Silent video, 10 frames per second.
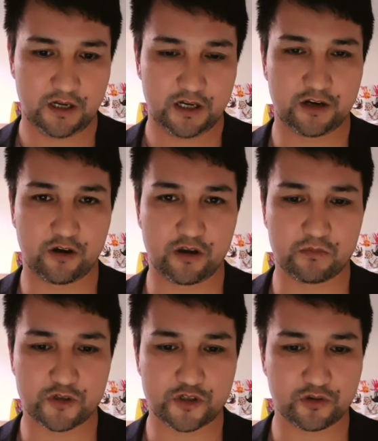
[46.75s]
And I
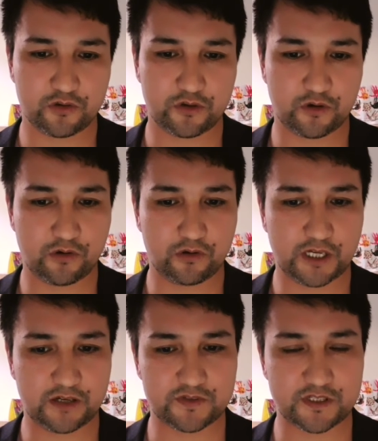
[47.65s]
am sure you all
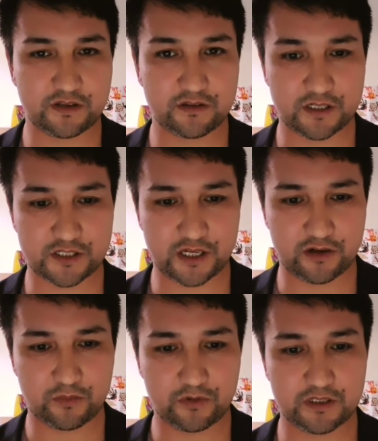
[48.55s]
have seen the
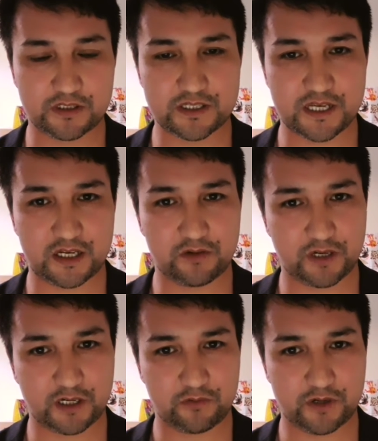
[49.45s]
terrible and sad
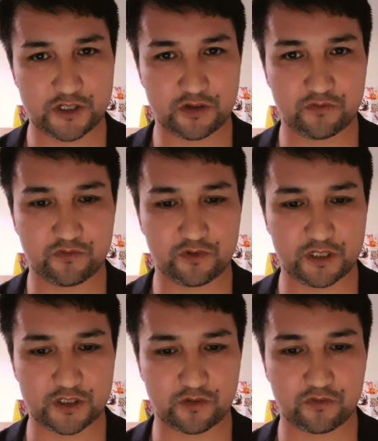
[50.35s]
evacuation
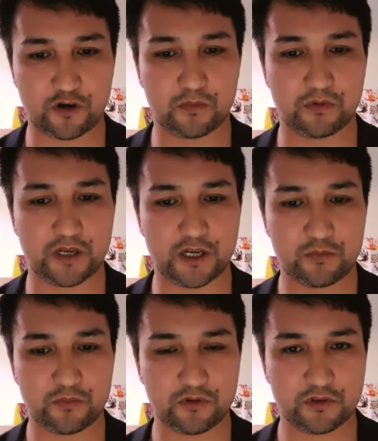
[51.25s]
footage of Kabul
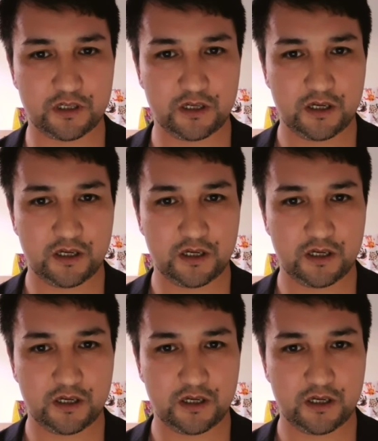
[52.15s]
airport